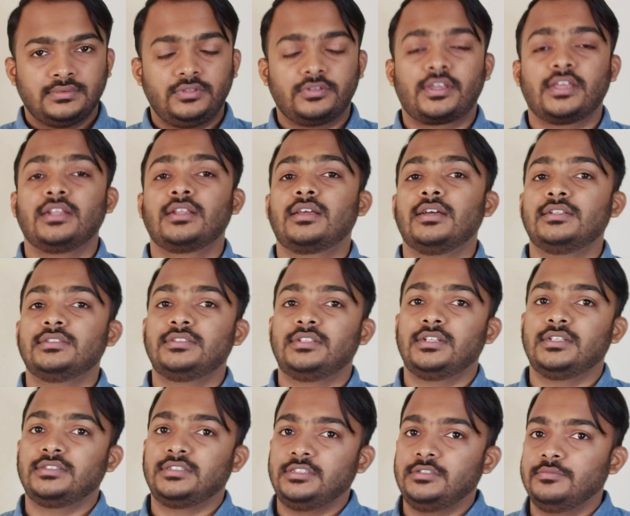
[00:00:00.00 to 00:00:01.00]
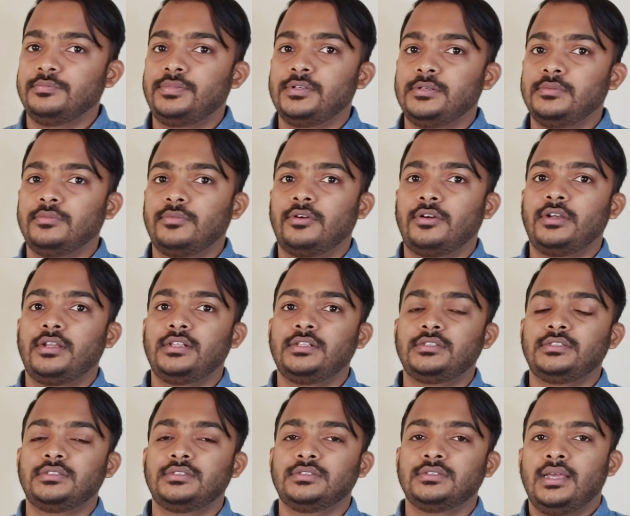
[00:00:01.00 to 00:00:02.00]
you can consider simple
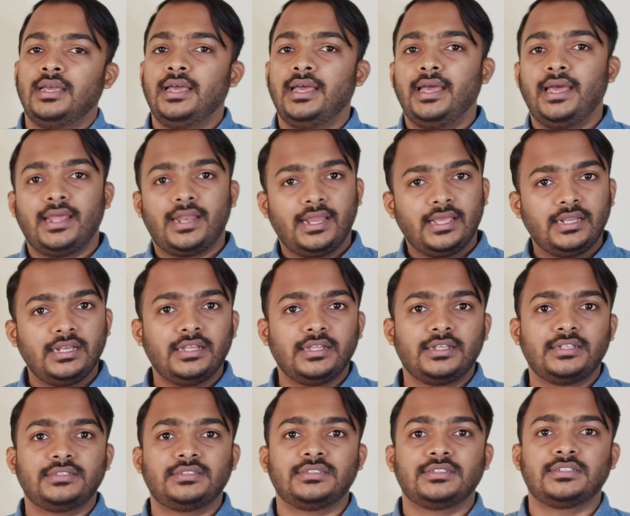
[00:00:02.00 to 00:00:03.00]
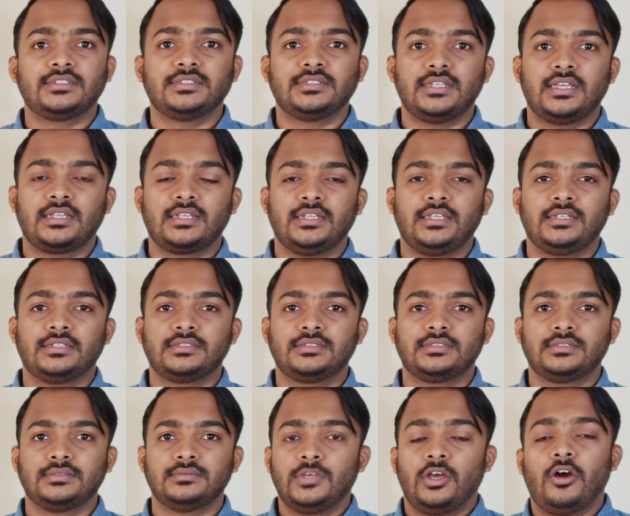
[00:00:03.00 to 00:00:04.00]
models, regularization
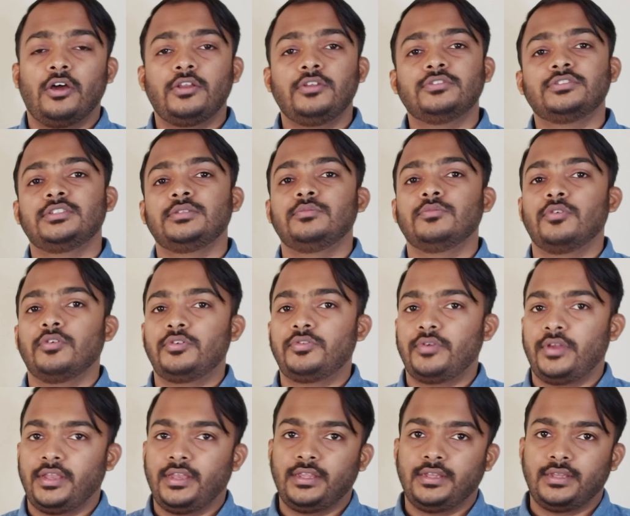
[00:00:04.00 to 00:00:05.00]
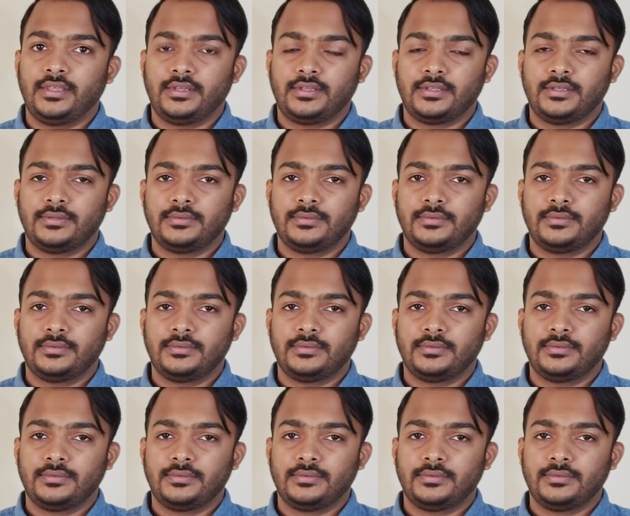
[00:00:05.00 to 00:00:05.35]
techniques, or using more training data.